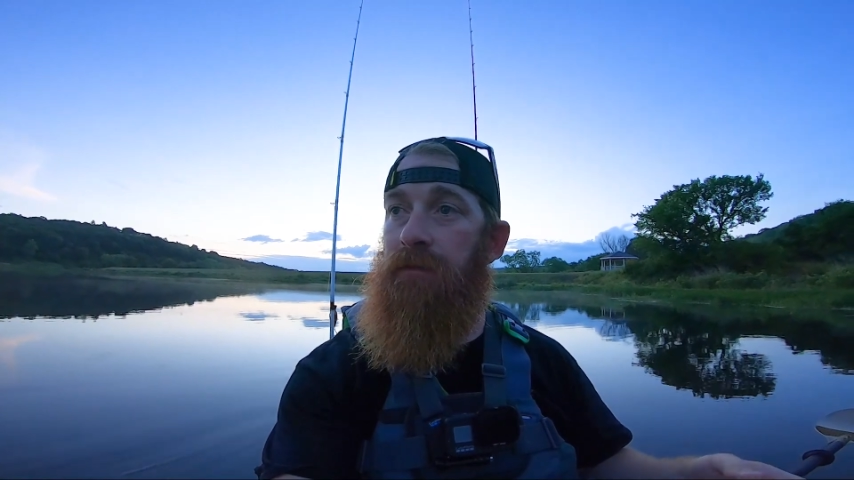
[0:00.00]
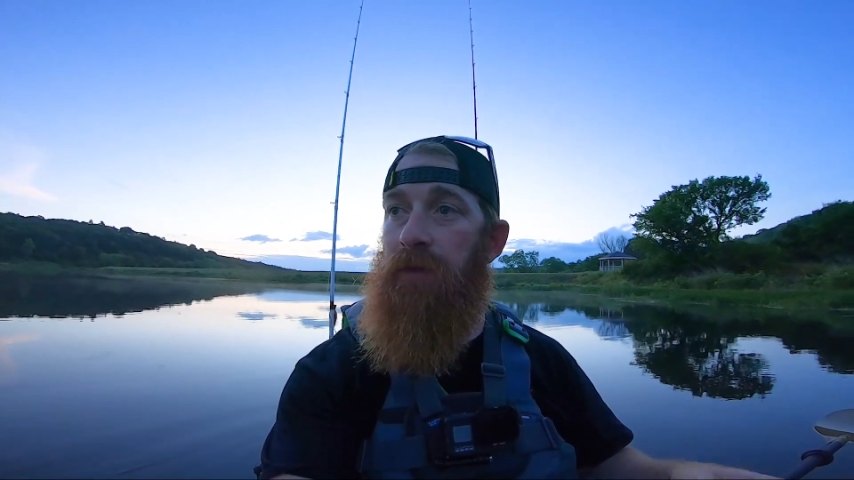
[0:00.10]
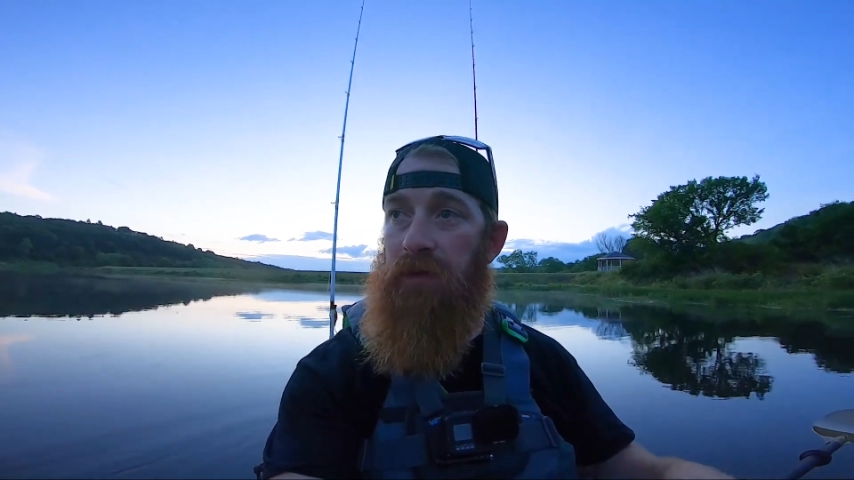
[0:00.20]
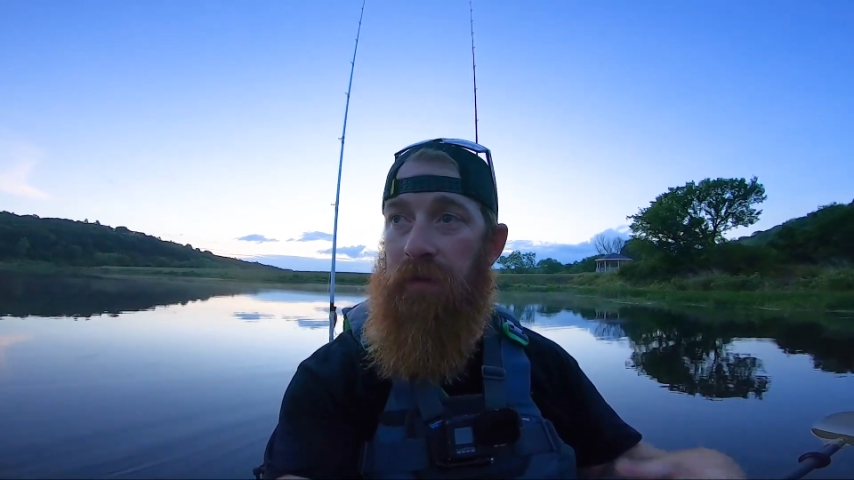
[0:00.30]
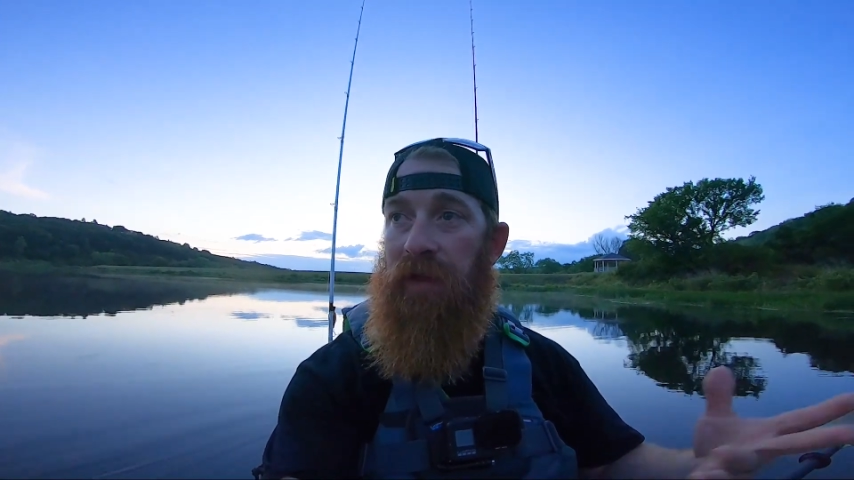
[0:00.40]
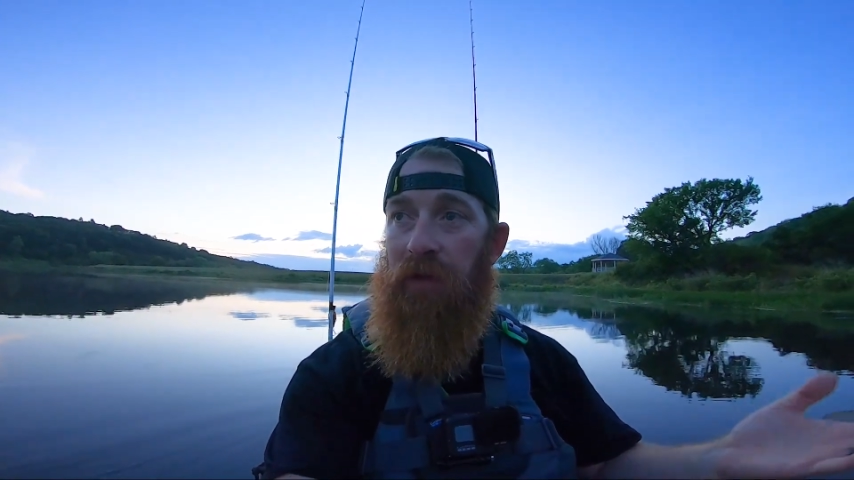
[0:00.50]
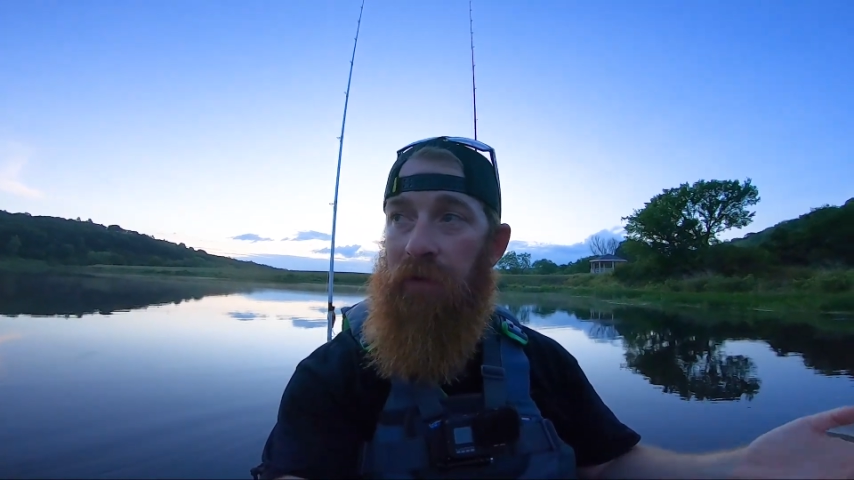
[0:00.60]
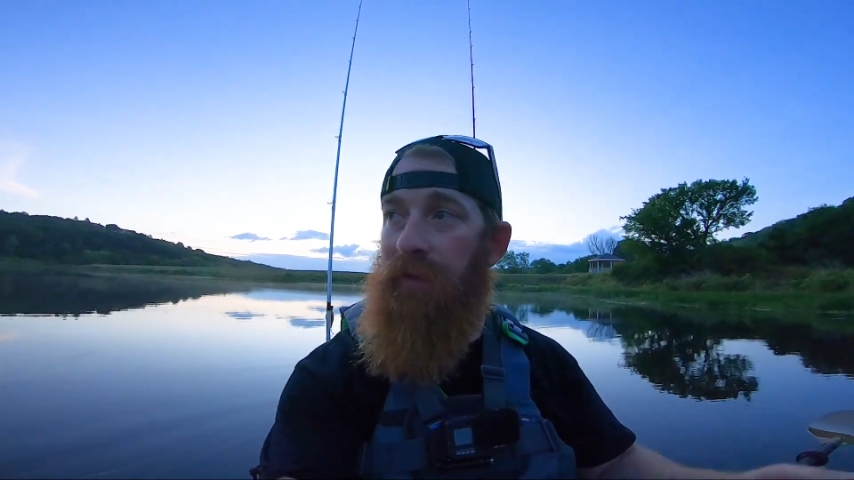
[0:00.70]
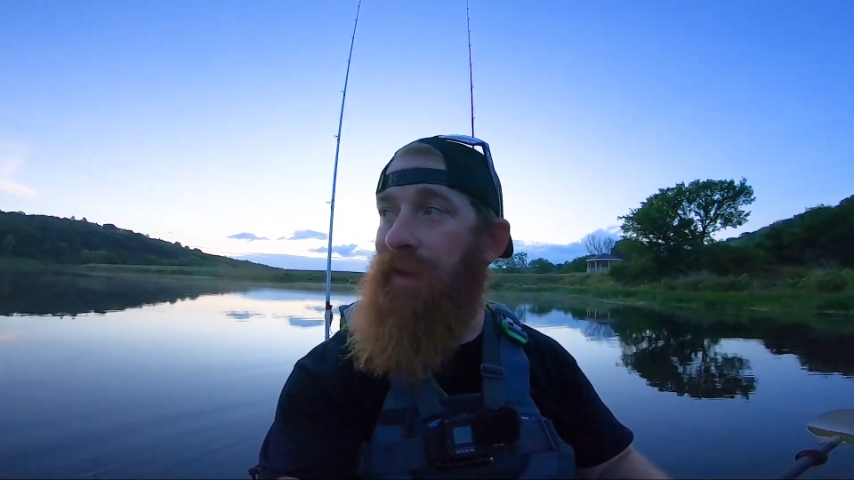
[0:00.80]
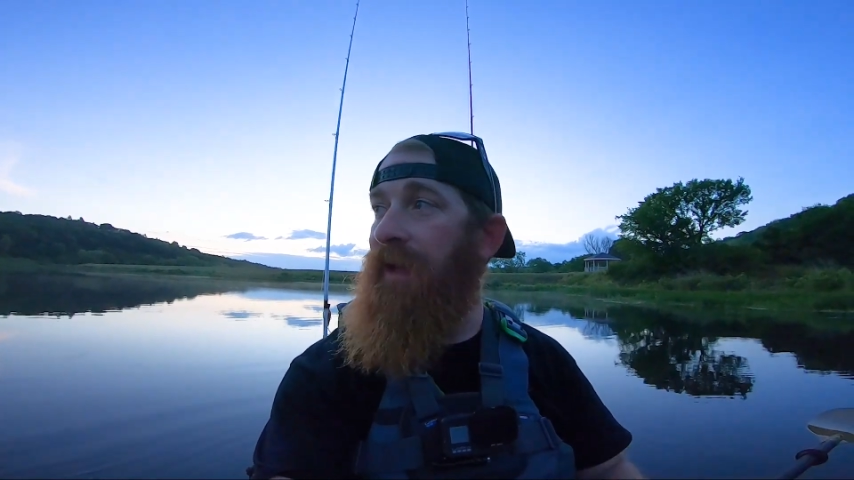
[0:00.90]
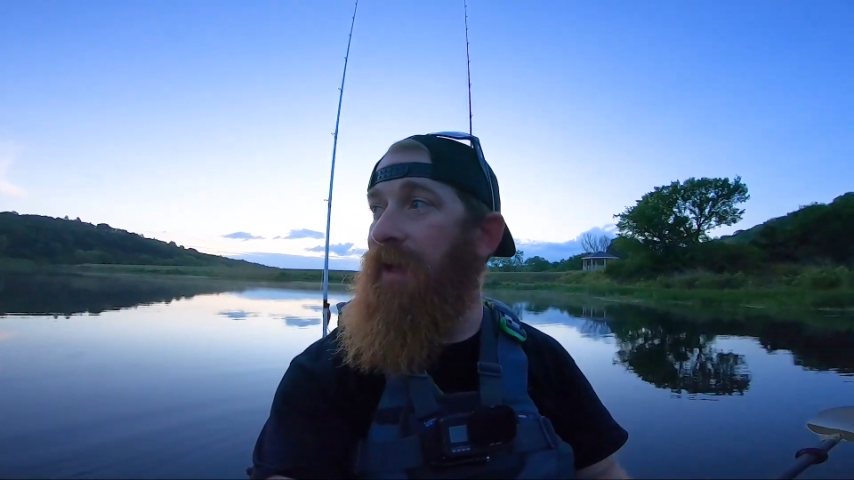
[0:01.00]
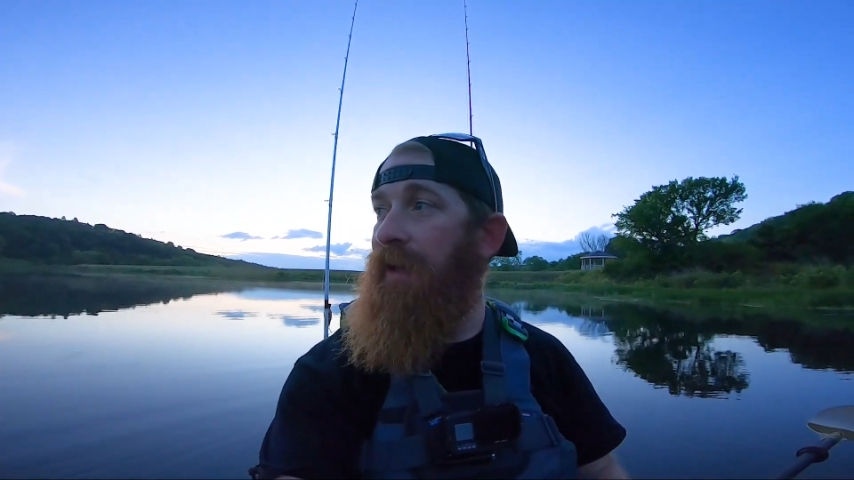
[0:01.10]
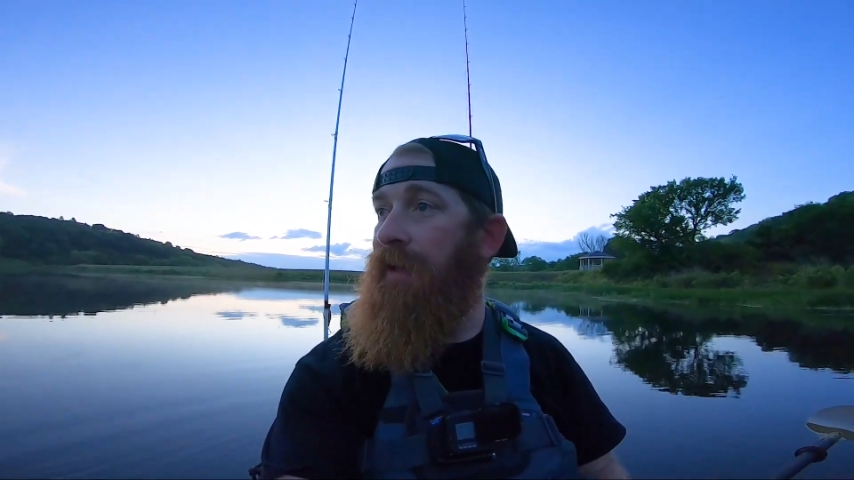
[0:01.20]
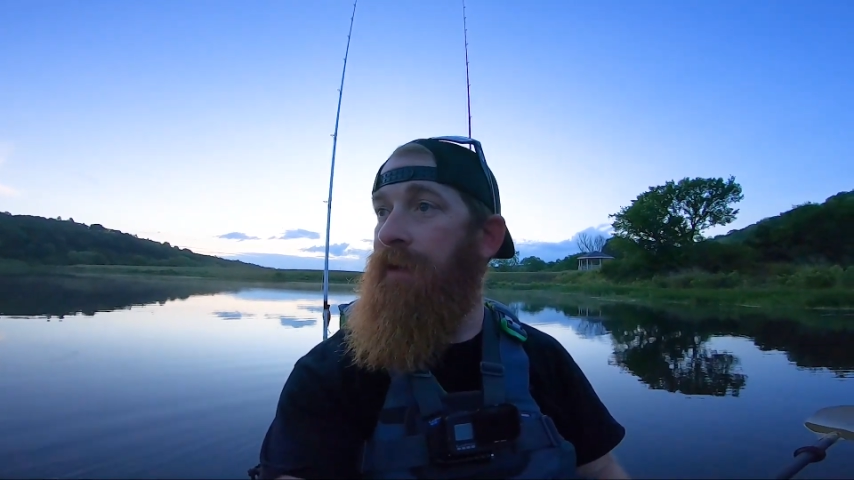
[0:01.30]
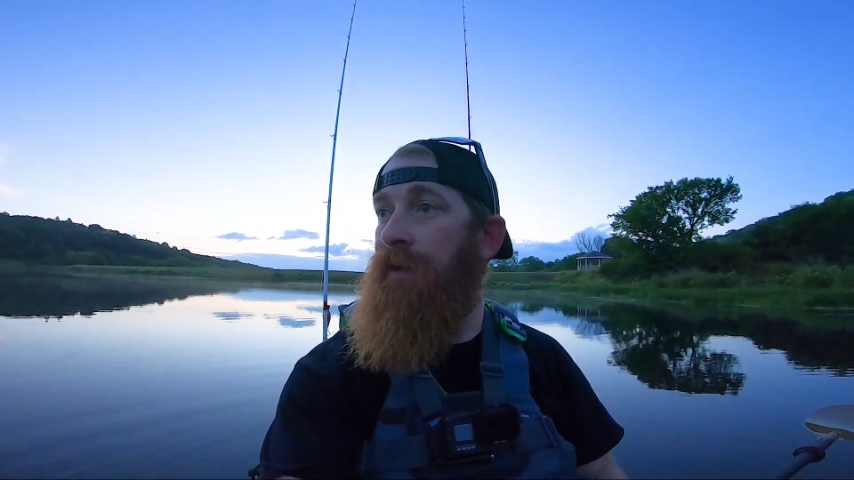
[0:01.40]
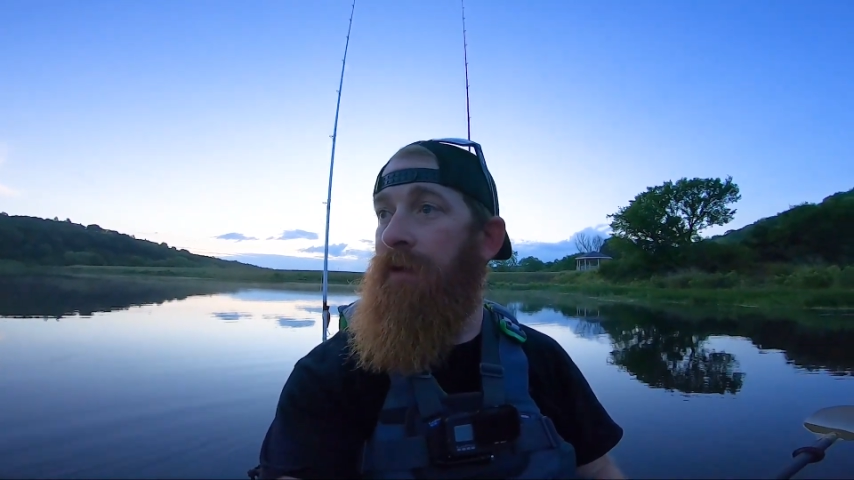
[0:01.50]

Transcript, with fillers: much later in the day.